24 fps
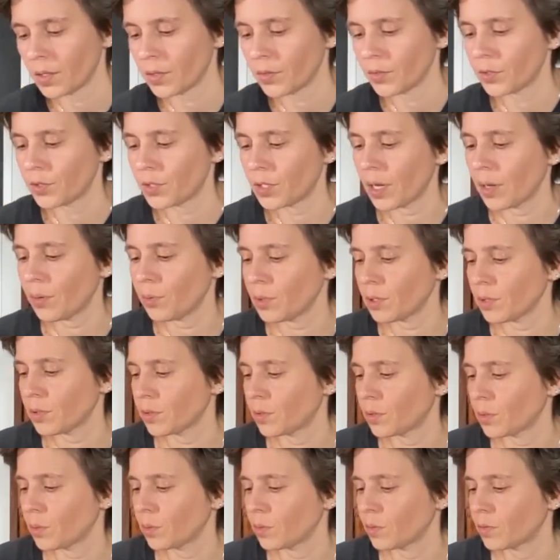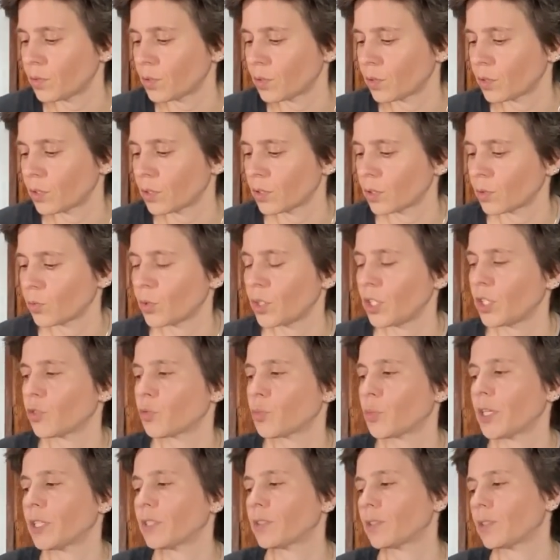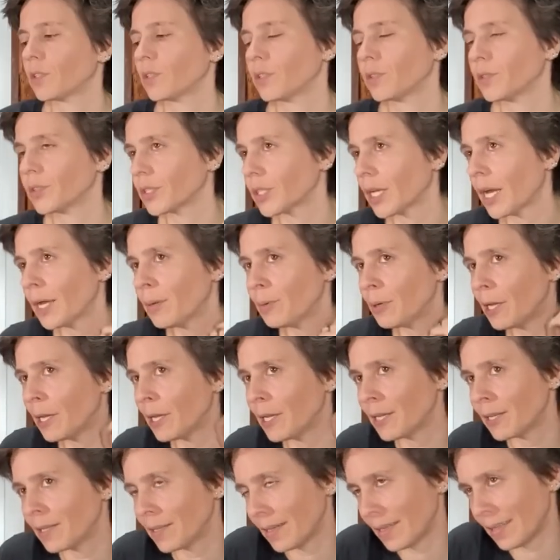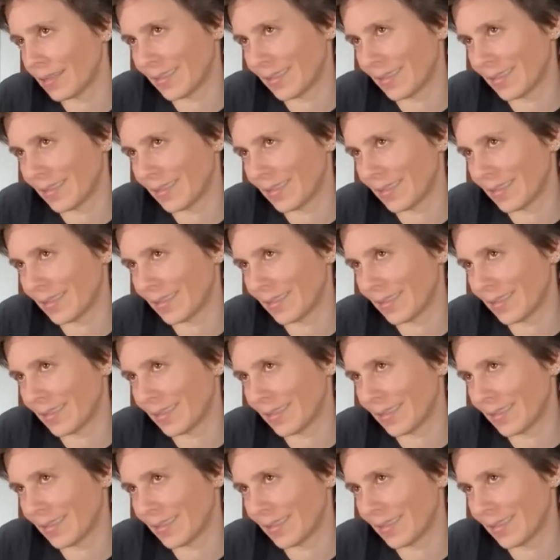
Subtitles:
The Tower, the Two of Swords, the Queen of Pentacles. I mean,